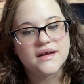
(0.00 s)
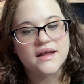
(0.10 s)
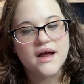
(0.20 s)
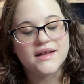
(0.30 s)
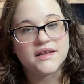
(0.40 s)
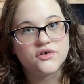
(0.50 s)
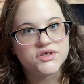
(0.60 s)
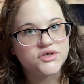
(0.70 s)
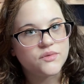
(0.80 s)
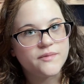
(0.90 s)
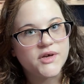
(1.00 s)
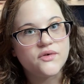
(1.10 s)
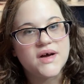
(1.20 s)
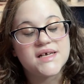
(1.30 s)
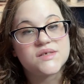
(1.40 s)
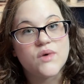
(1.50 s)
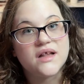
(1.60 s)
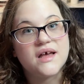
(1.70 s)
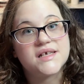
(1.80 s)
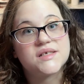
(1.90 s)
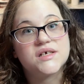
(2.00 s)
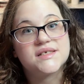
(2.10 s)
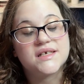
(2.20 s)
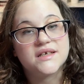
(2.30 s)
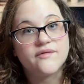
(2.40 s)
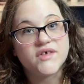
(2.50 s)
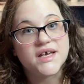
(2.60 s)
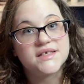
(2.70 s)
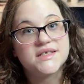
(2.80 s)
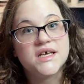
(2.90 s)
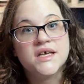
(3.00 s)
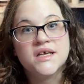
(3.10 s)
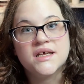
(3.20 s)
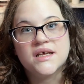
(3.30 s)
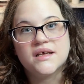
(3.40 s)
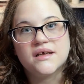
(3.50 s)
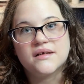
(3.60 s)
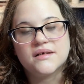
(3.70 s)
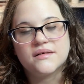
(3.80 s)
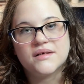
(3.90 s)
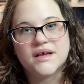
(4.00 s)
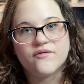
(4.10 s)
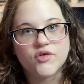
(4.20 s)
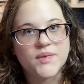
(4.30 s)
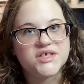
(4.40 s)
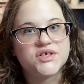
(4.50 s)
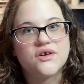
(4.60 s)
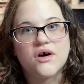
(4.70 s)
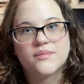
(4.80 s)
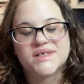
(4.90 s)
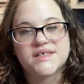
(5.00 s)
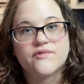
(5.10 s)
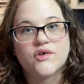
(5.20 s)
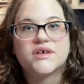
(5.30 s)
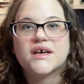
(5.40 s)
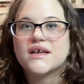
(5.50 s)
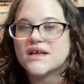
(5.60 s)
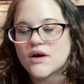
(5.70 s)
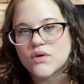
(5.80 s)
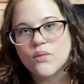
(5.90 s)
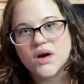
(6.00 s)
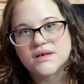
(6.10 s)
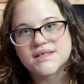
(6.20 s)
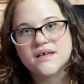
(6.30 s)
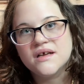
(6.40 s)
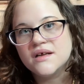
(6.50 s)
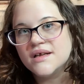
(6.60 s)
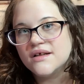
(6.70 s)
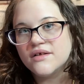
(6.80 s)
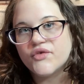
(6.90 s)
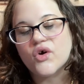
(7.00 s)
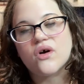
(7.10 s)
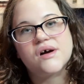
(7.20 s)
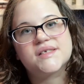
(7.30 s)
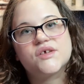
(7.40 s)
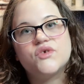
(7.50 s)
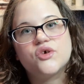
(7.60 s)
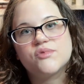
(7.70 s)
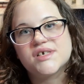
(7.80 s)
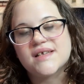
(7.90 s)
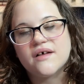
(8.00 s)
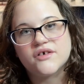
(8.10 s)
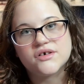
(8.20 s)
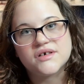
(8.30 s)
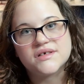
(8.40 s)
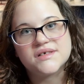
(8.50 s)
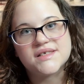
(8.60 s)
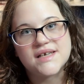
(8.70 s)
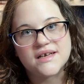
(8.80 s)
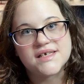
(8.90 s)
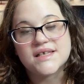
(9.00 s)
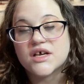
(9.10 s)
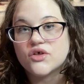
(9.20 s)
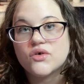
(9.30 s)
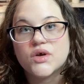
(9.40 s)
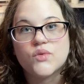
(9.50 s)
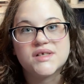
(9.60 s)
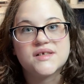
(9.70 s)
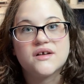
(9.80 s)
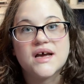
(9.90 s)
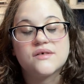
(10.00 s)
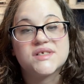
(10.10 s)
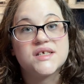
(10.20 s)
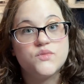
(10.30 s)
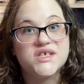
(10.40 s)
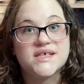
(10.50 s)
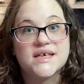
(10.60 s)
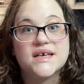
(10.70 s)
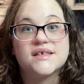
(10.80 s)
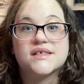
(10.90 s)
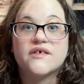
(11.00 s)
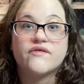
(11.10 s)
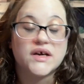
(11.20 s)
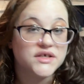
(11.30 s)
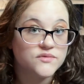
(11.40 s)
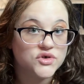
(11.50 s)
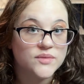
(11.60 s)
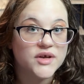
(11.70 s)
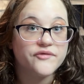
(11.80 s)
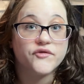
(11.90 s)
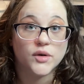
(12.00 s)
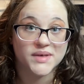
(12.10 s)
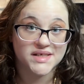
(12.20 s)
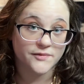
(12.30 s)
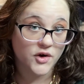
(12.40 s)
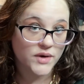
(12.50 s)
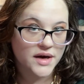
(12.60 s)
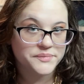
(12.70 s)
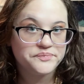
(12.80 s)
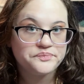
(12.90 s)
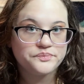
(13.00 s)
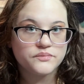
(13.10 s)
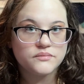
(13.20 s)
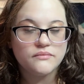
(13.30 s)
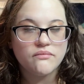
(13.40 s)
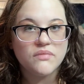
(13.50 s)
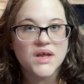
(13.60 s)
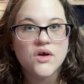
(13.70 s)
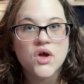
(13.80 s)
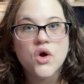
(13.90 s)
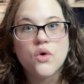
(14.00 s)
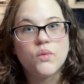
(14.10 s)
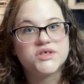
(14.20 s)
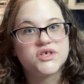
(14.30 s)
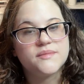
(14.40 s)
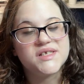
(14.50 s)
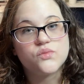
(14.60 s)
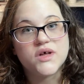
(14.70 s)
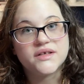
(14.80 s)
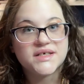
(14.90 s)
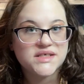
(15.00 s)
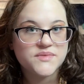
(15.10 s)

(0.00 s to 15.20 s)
a literature review as well as significant information on misophonia and how it works. There are also numerous other studies, including ones on how CBT is an effective treatment for misophonia. While treatments will need to be